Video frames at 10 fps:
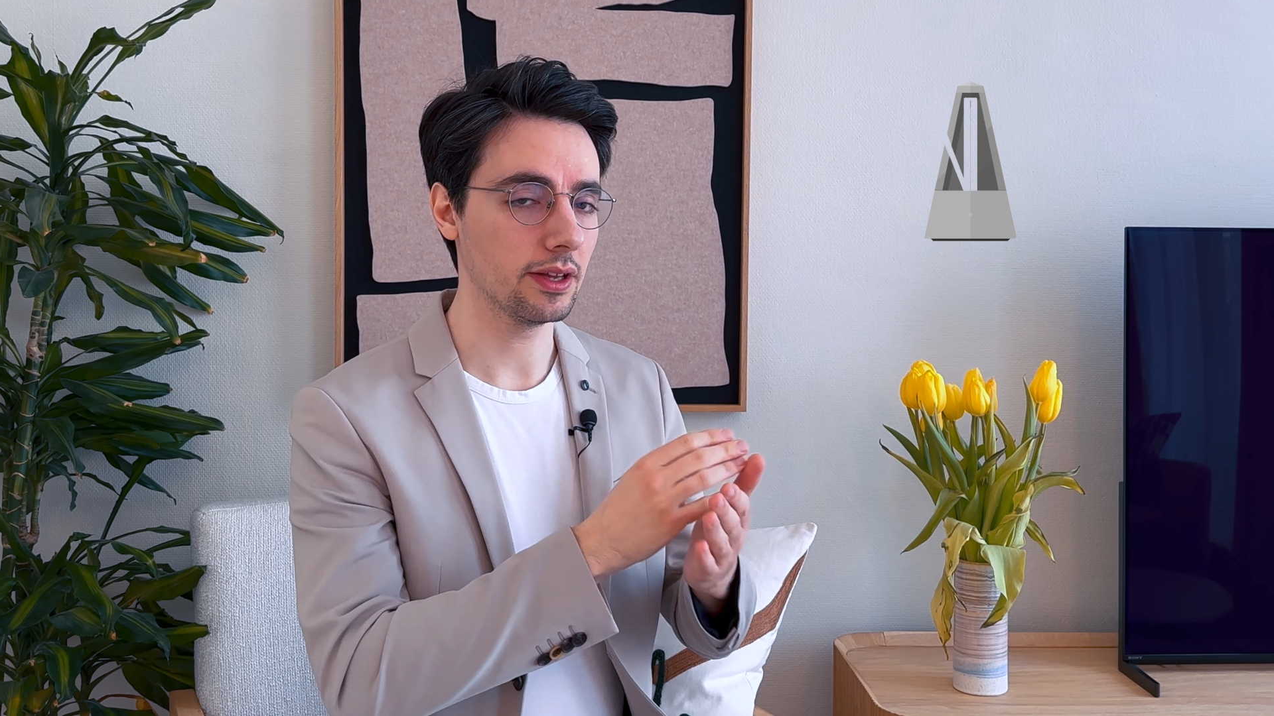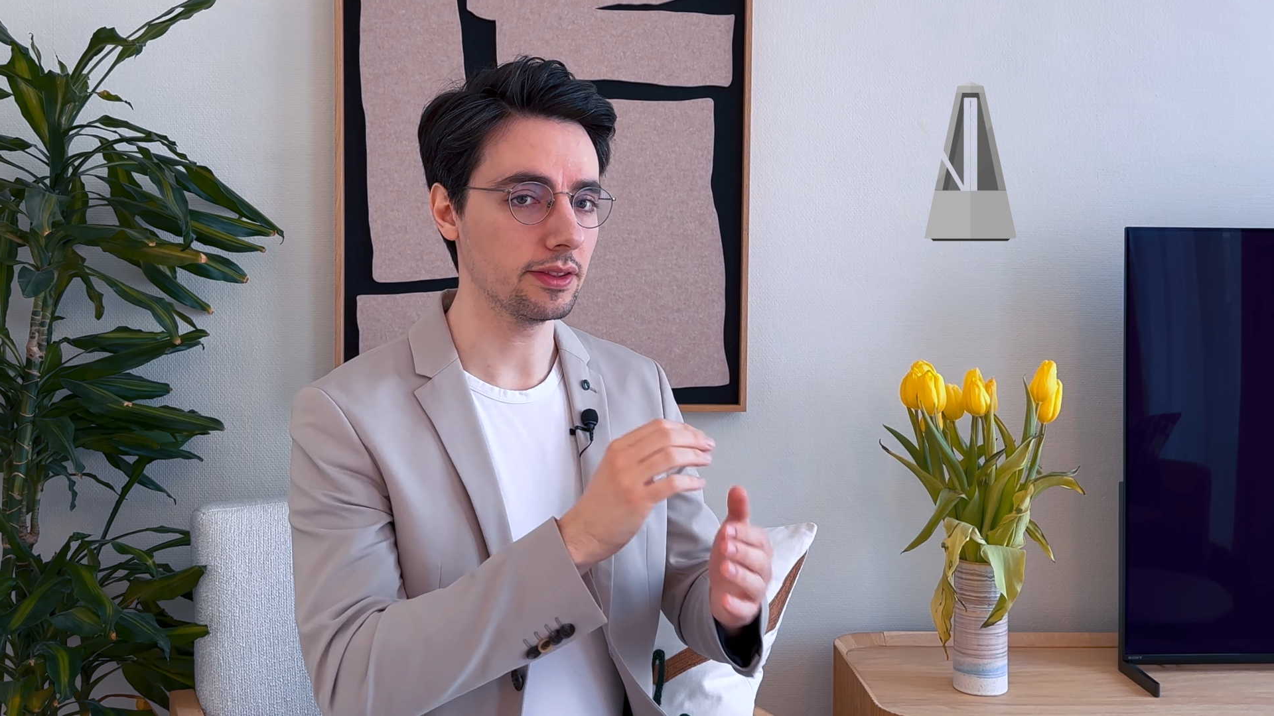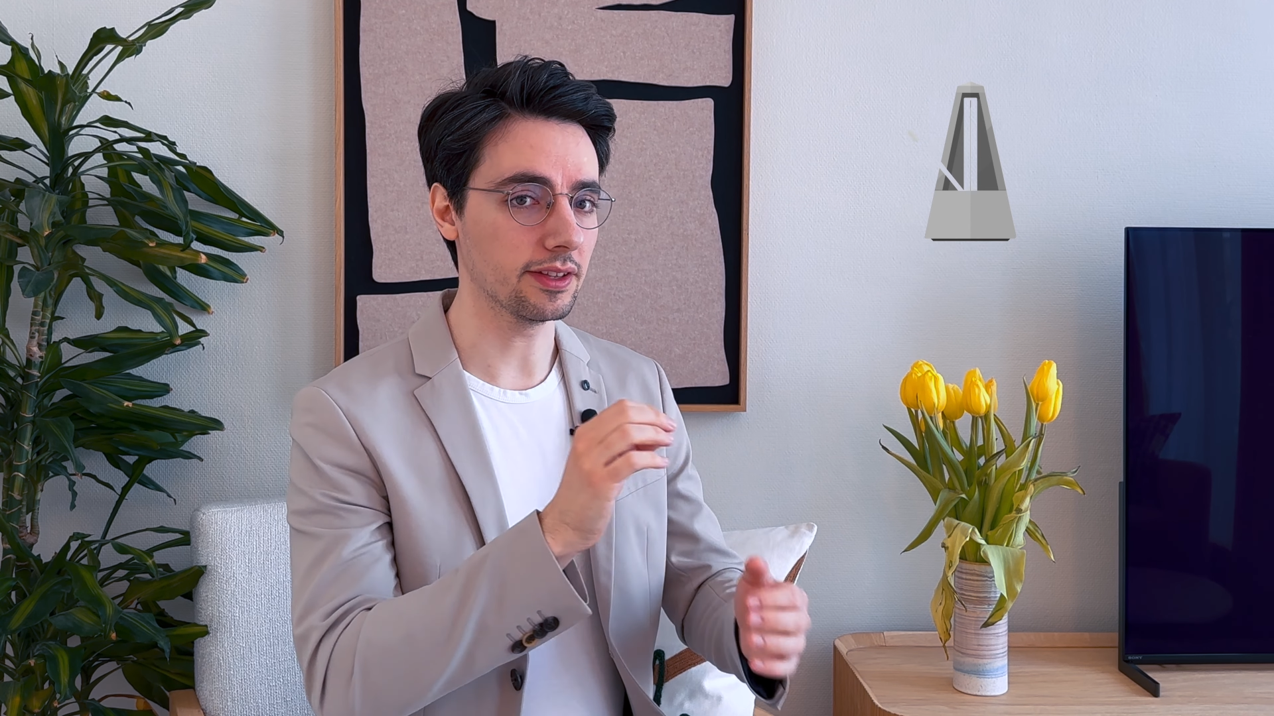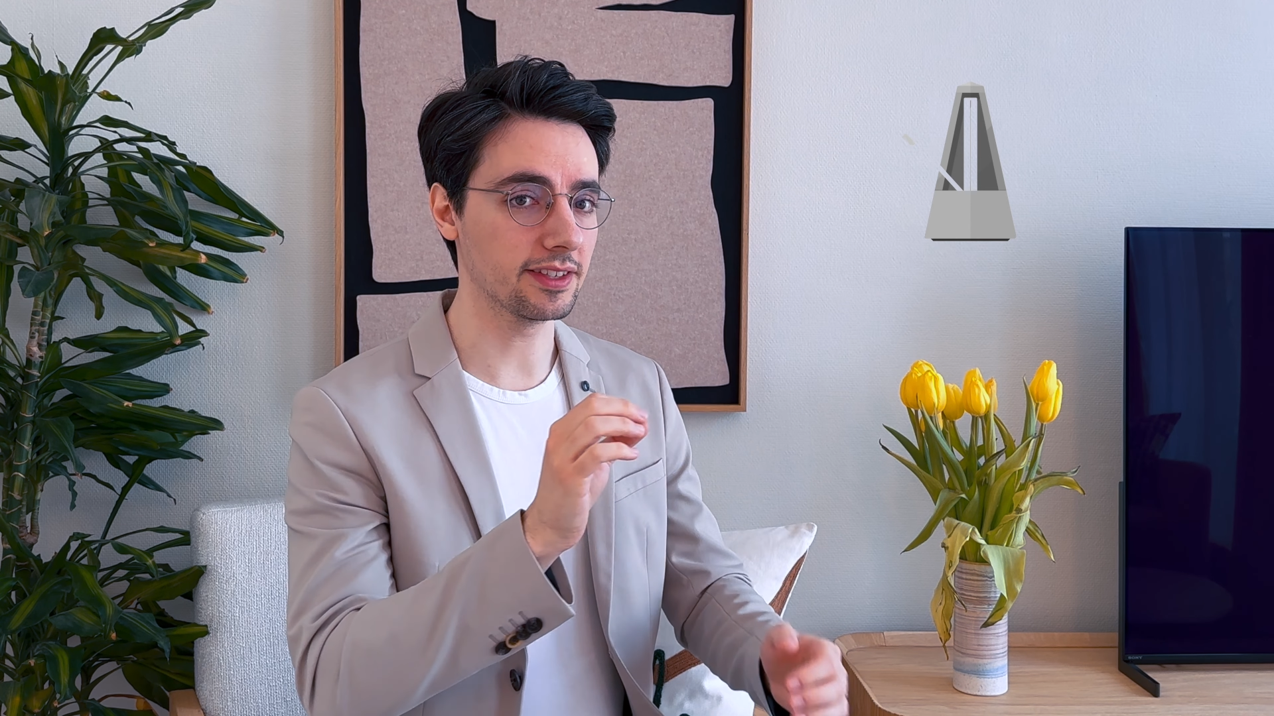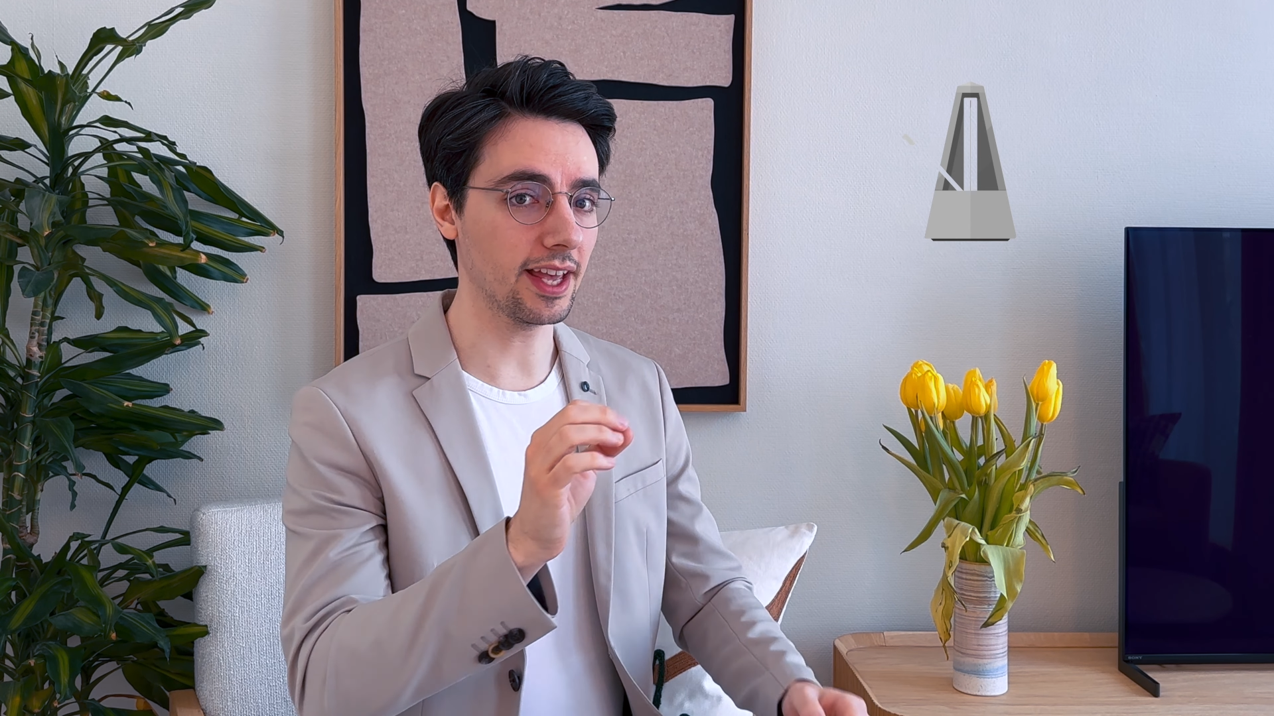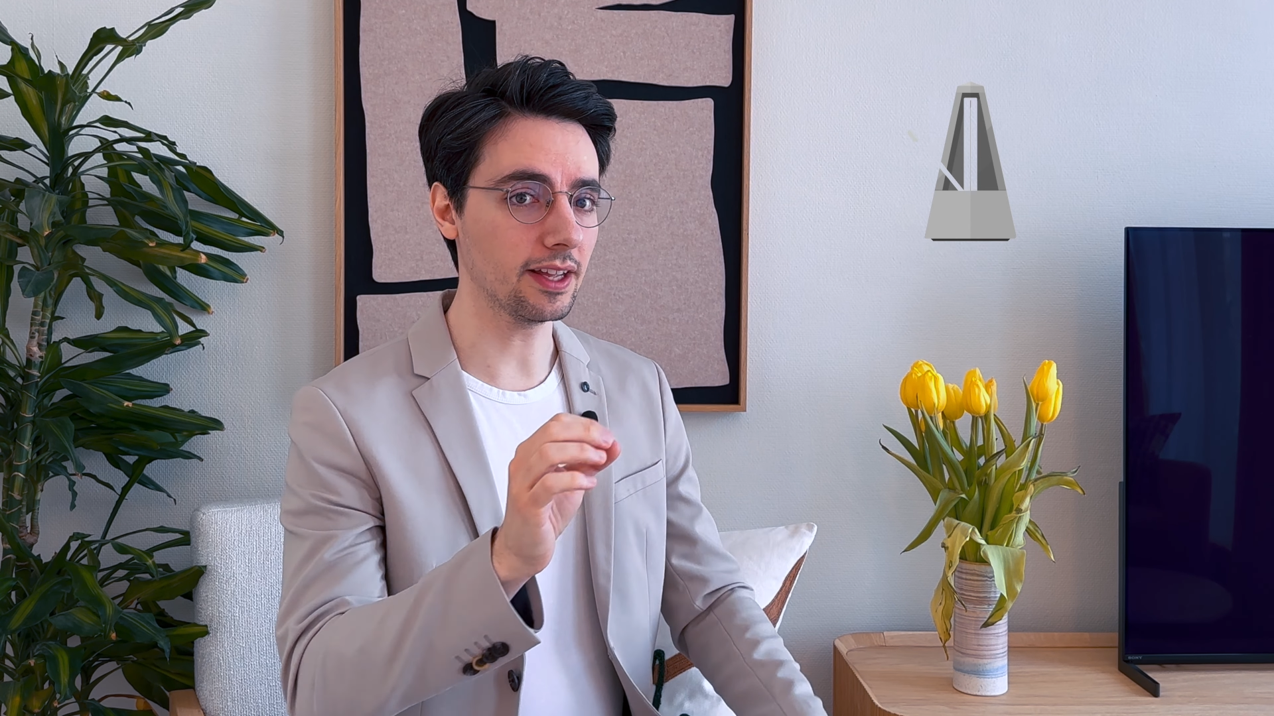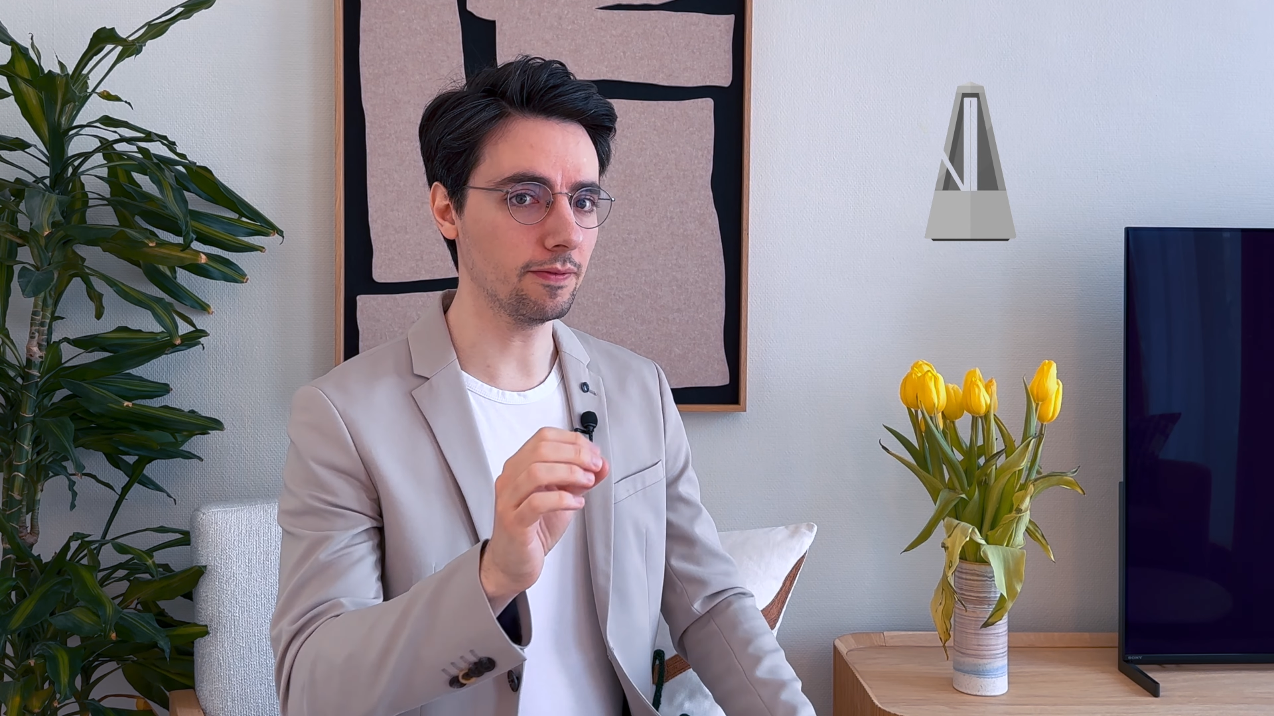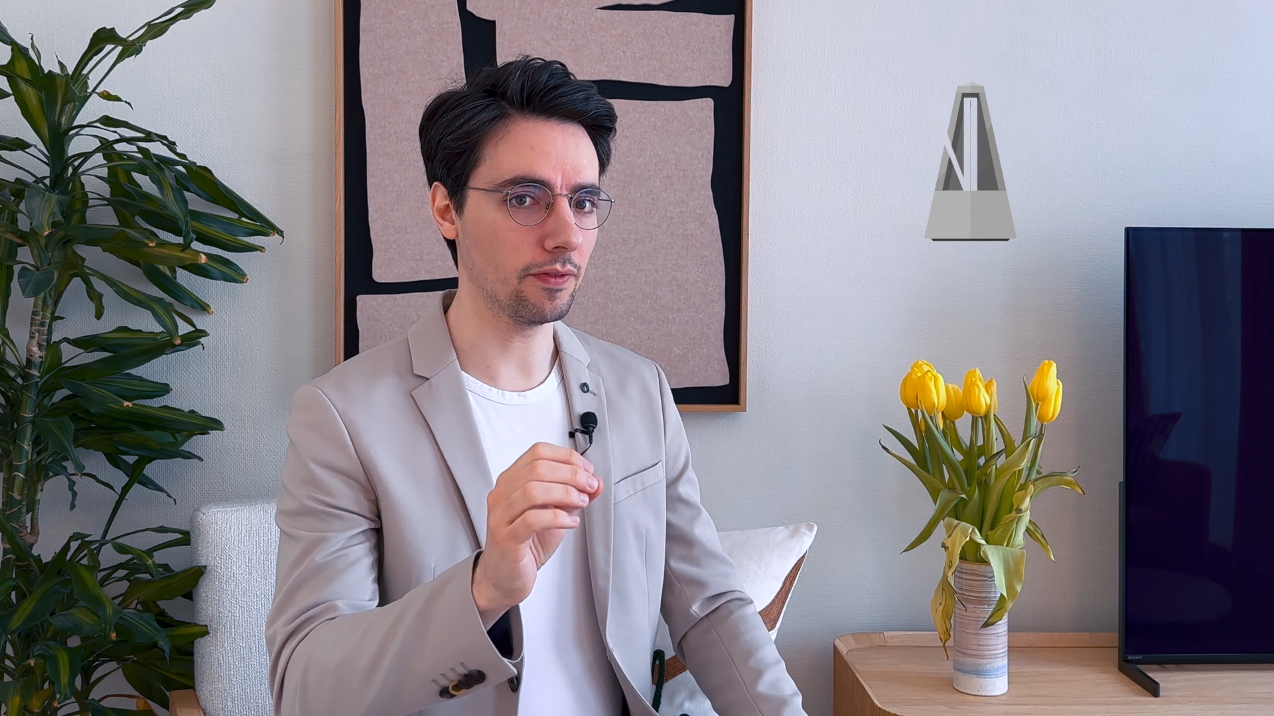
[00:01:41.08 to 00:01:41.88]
The second